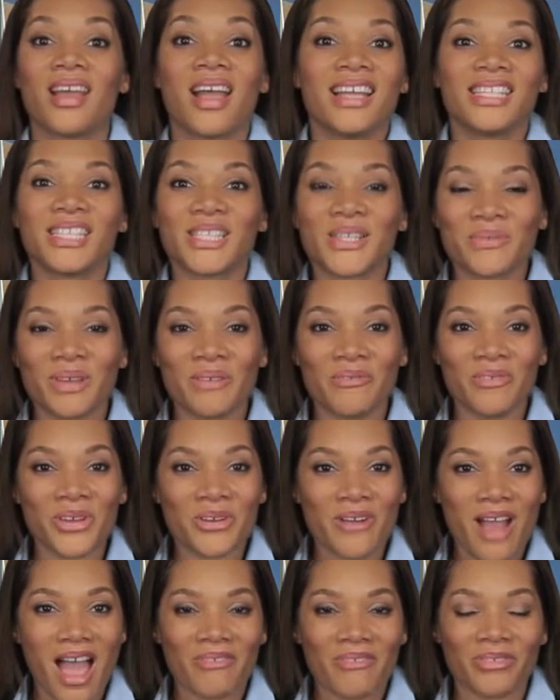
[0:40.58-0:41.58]
So if you're
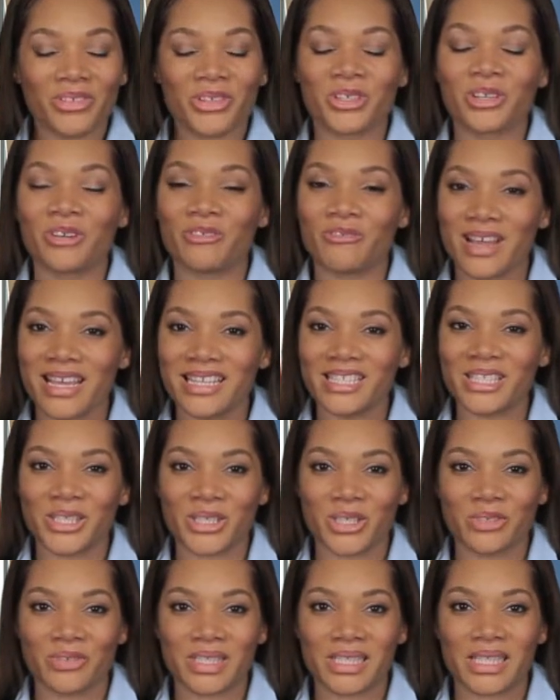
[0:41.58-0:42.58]
after great
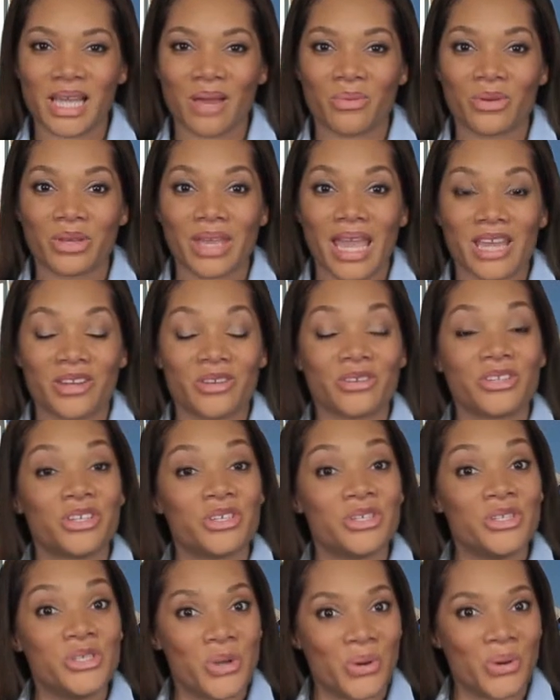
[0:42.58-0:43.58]
service that will cater to
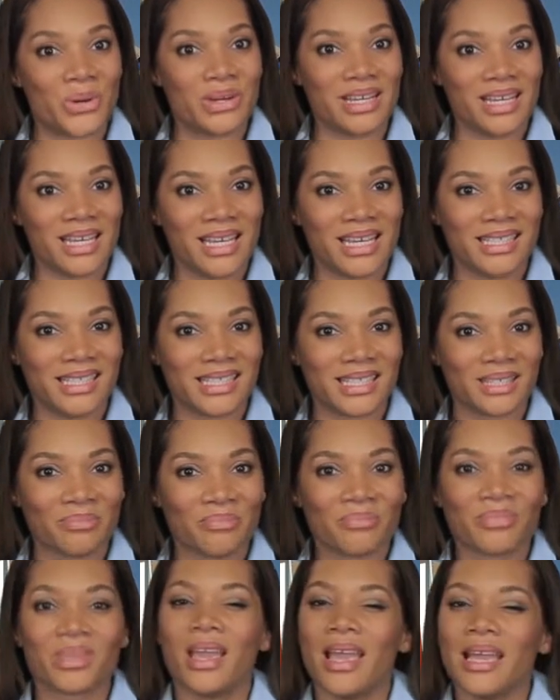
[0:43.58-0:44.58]
your needs,
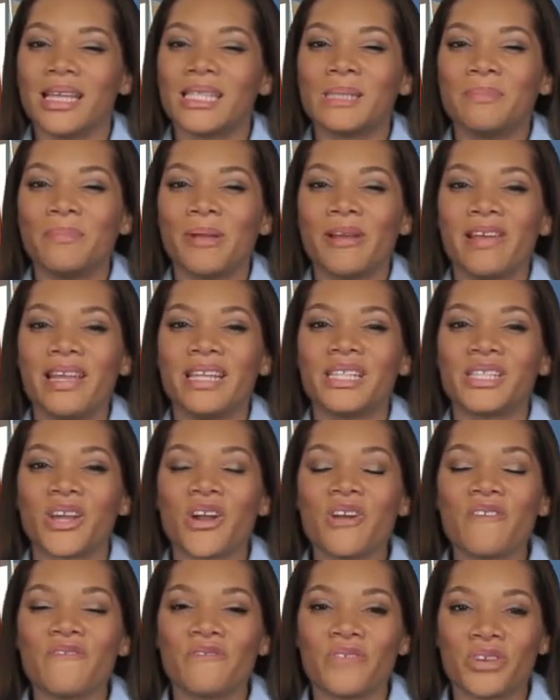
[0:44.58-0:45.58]
experience
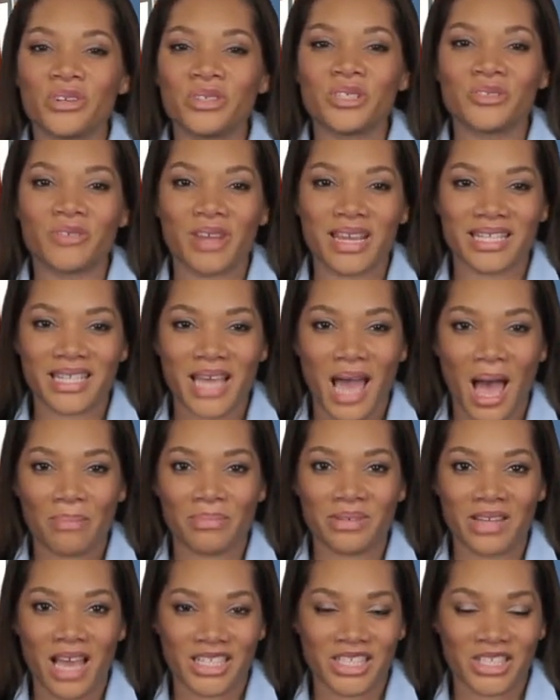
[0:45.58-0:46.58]
our first-rate,
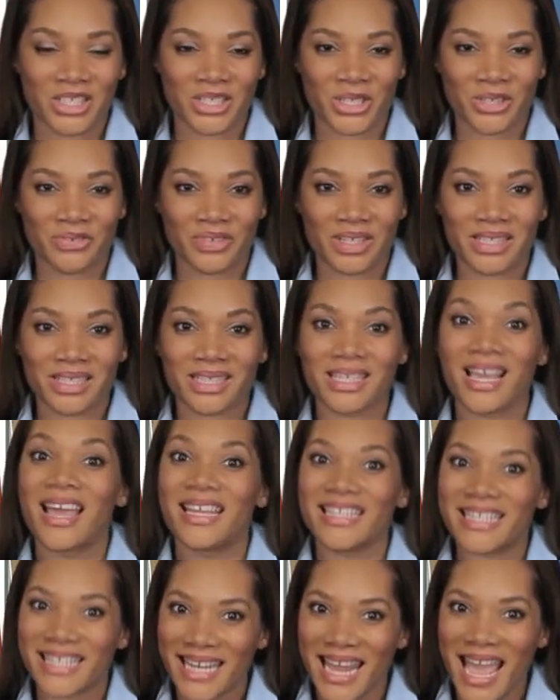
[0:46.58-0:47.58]
top-notch service
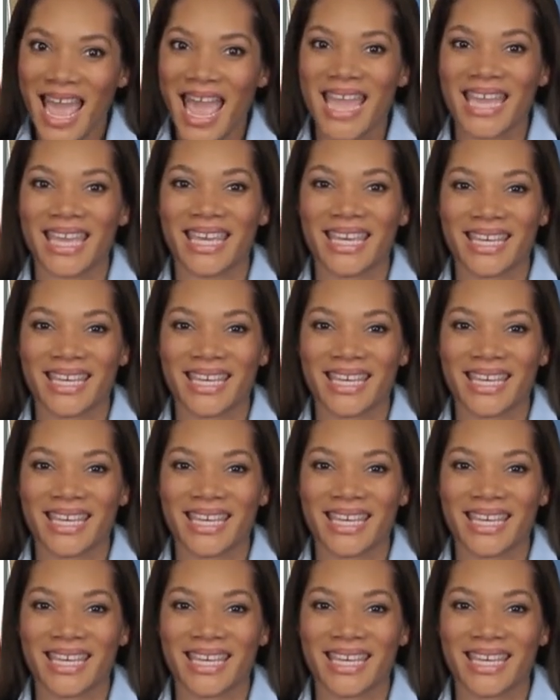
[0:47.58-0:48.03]
today.